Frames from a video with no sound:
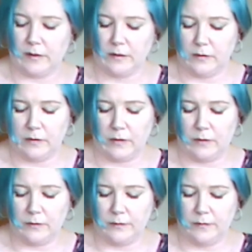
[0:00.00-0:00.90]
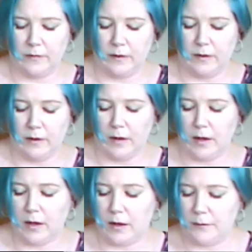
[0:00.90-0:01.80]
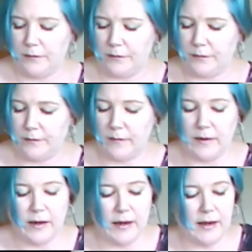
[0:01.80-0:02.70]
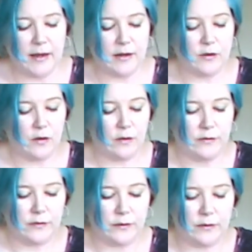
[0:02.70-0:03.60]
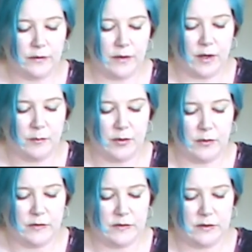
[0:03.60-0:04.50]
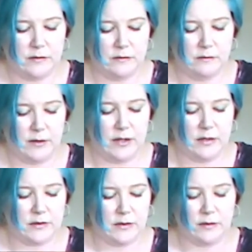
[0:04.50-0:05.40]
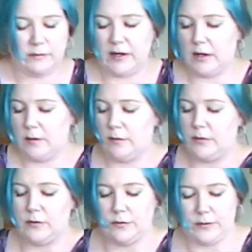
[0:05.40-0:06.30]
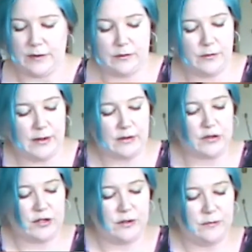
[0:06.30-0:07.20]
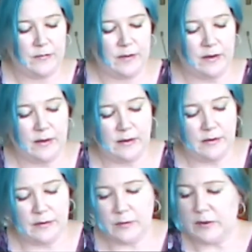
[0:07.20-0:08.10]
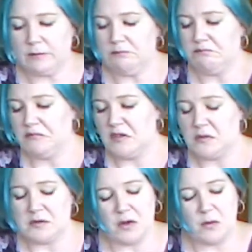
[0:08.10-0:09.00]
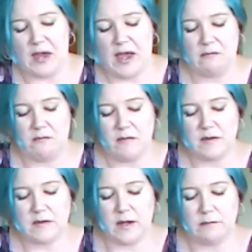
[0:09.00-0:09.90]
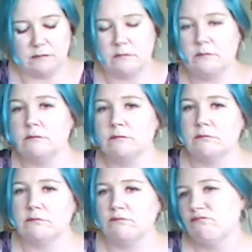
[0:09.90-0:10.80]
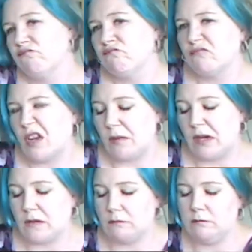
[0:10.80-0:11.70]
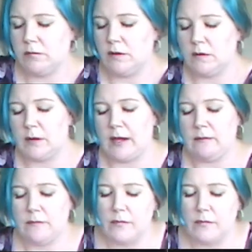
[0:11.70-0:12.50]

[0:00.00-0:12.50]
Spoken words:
So, and all this goes into the compost, right? So it can become beautiful things for next year. Now this one's okay. It's not amazing, but it's okay.